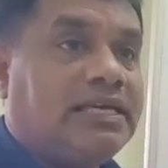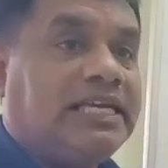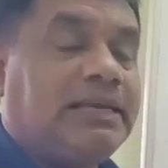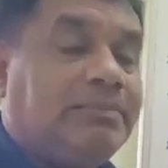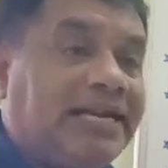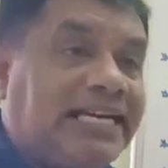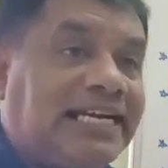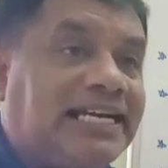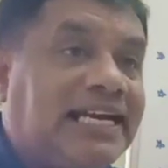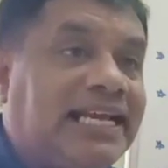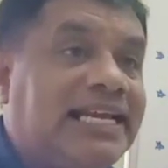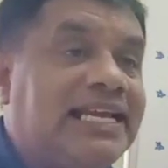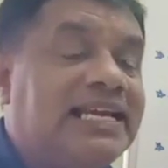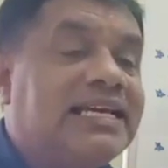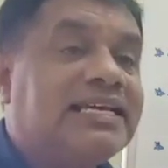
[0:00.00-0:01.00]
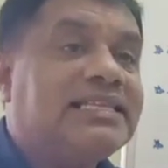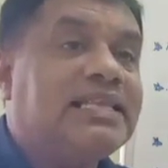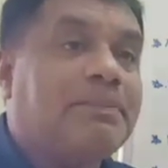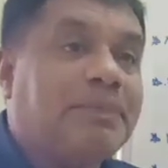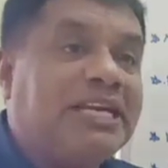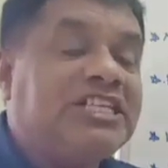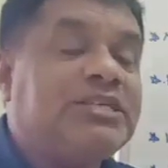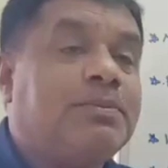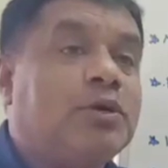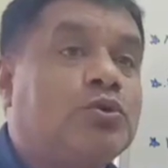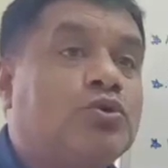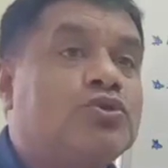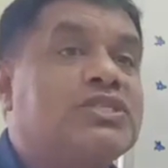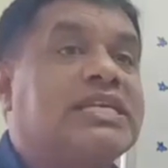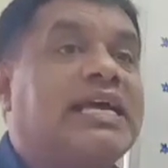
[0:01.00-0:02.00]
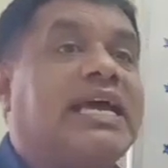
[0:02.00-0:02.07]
Immediately, the perishable goods